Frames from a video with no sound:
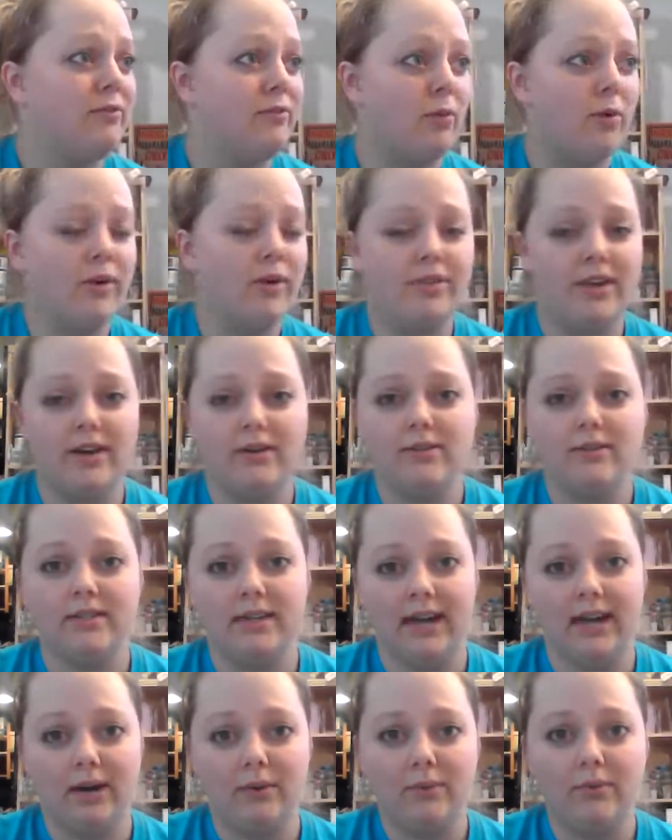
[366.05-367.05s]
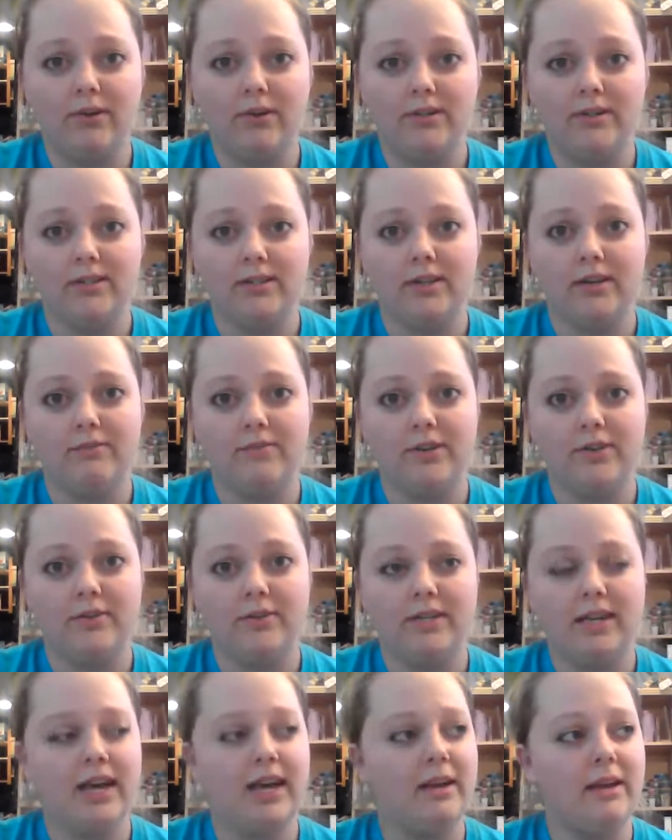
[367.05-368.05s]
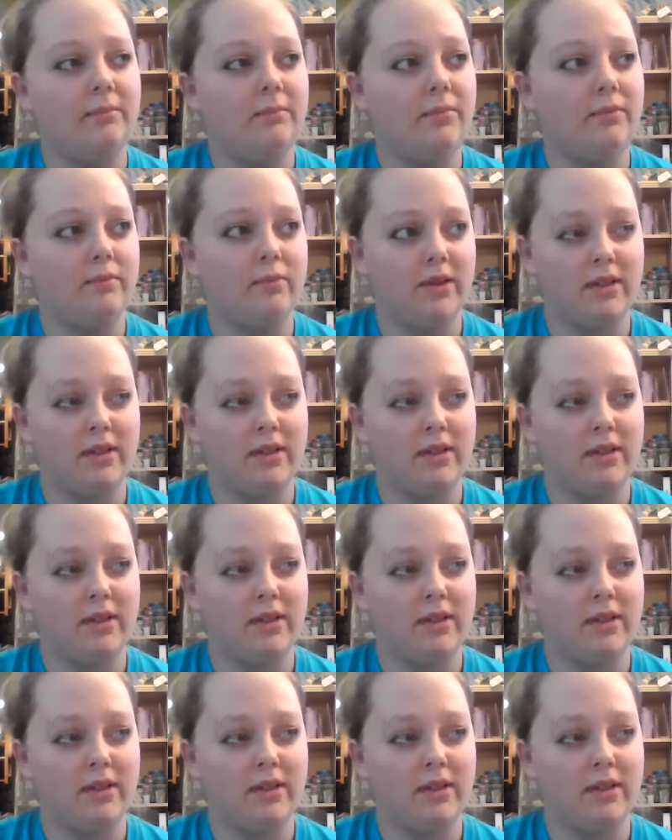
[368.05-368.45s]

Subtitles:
4,000 hours of view time